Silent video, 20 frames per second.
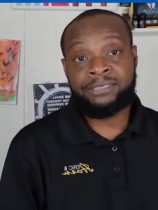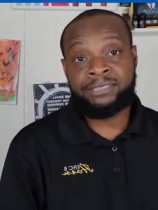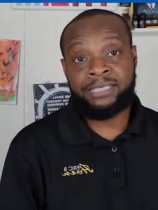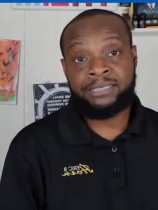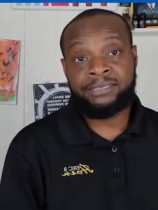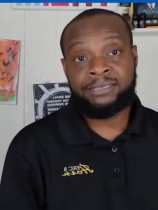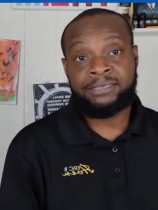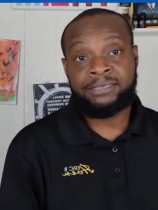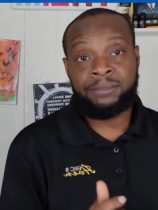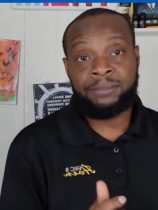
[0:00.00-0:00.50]

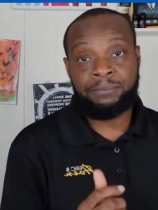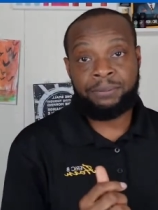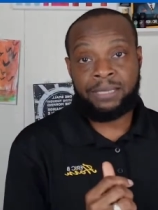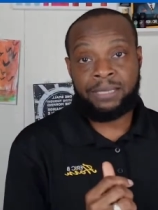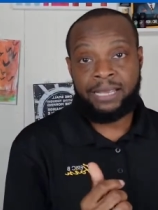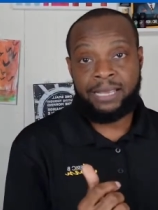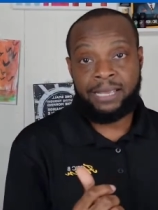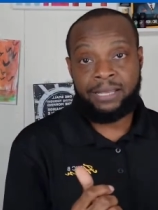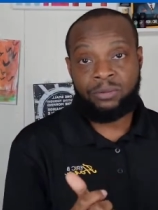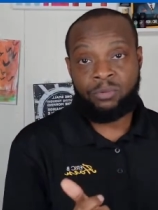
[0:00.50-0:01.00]
contingency
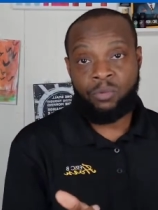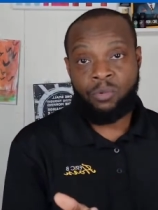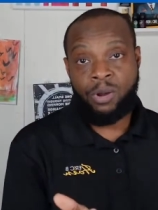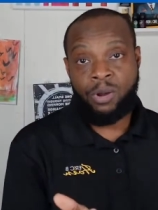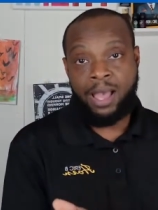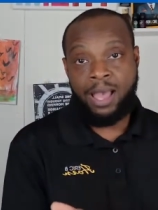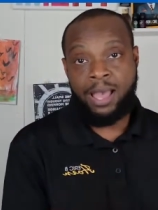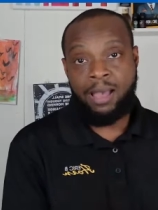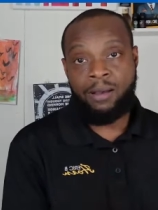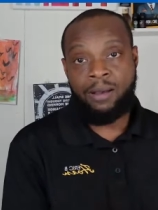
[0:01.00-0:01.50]
plan
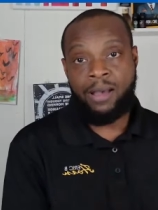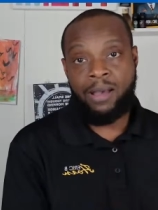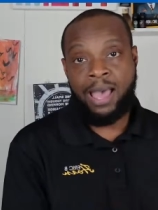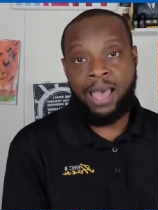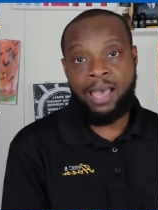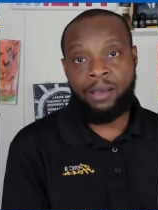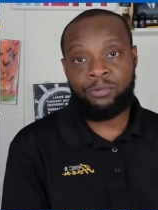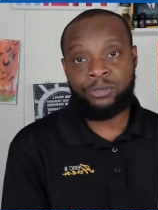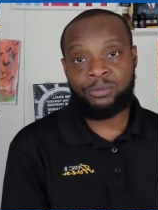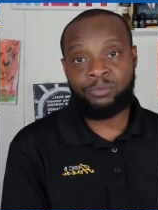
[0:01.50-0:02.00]

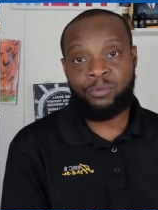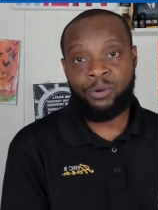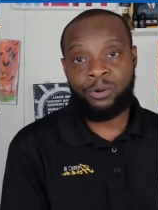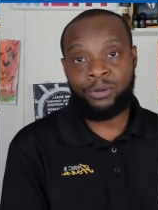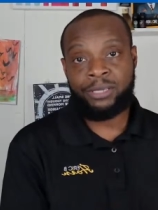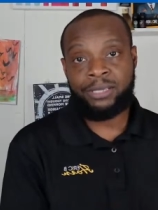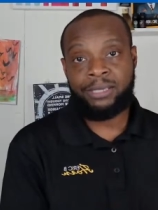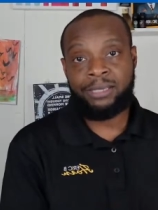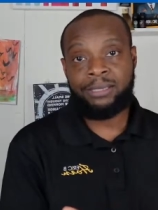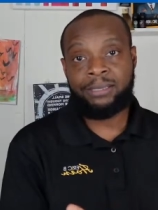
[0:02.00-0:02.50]
while I was
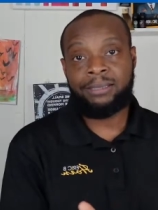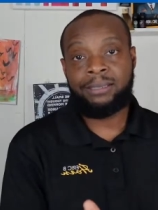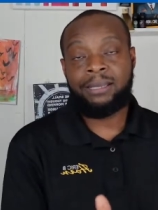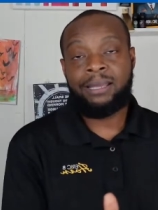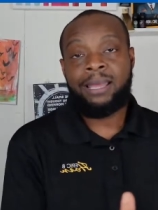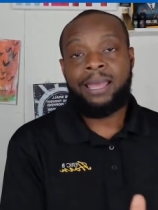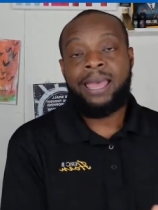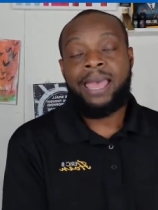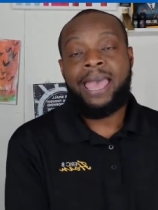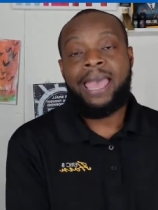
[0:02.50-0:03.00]

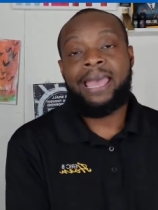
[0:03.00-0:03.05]
working